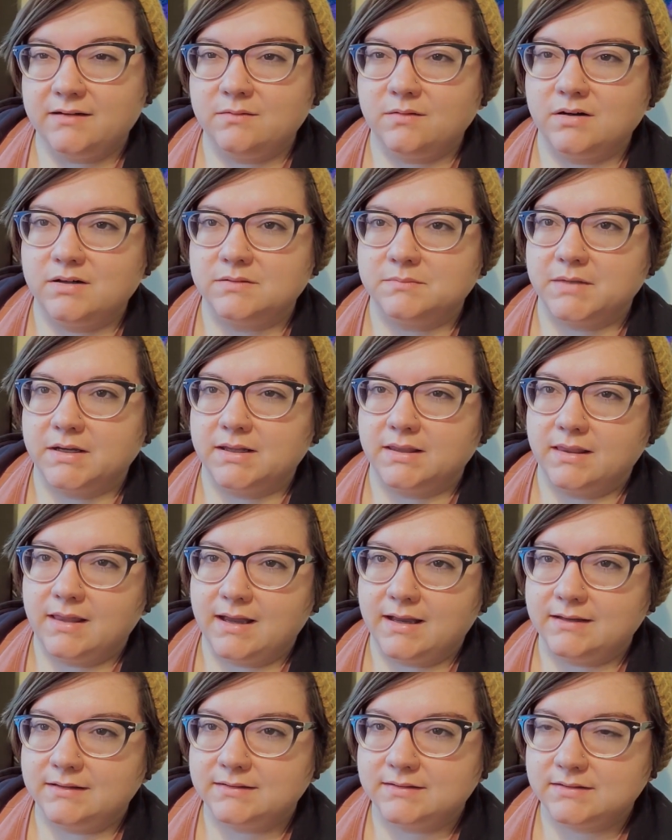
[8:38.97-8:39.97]
whereas my
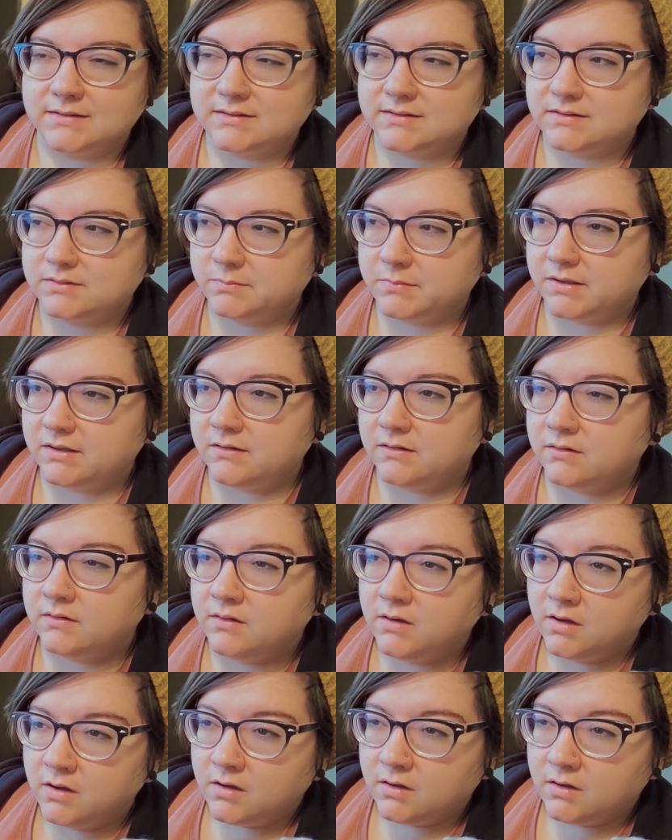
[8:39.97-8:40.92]
last spin